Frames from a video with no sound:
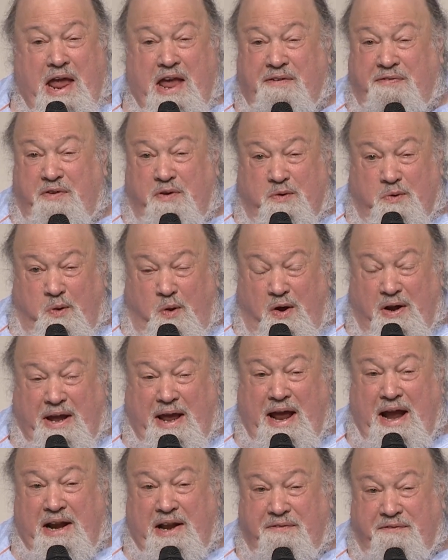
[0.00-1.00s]
If you
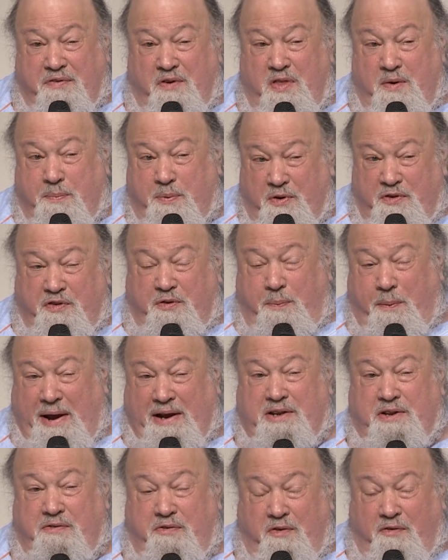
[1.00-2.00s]
look at it from the
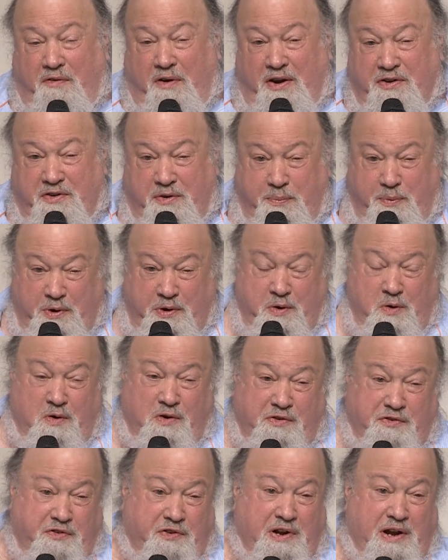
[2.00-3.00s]
perspective of
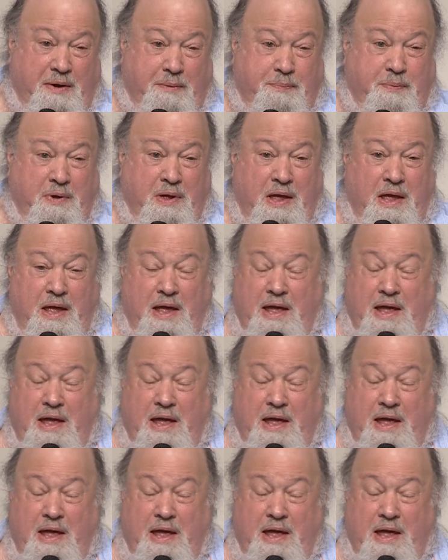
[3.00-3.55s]
entrepreneurship